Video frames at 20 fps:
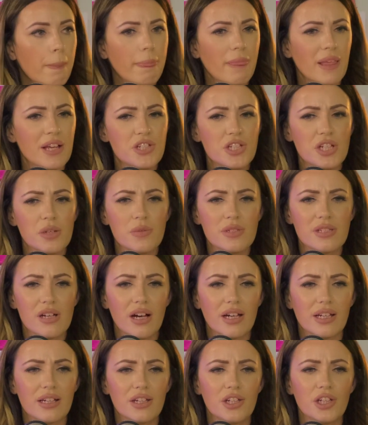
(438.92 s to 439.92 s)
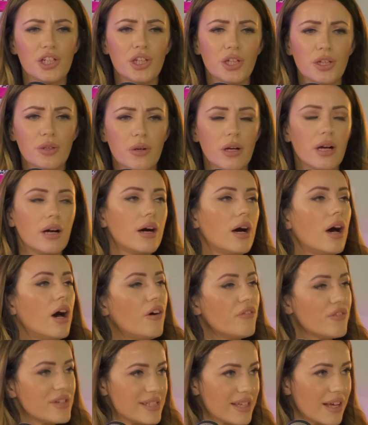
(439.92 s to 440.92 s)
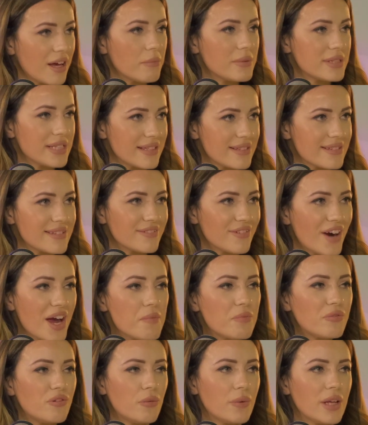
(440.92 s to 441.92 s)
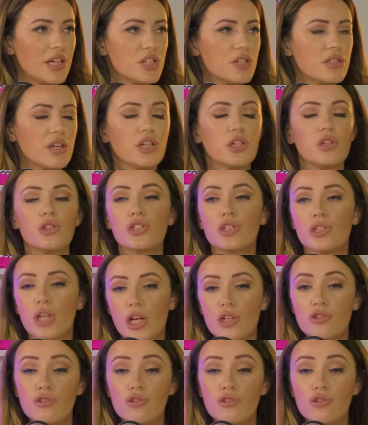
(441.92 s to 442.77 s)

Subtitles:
And she was like, obviously I'm a dancer, right? Performing that. She's like, you're so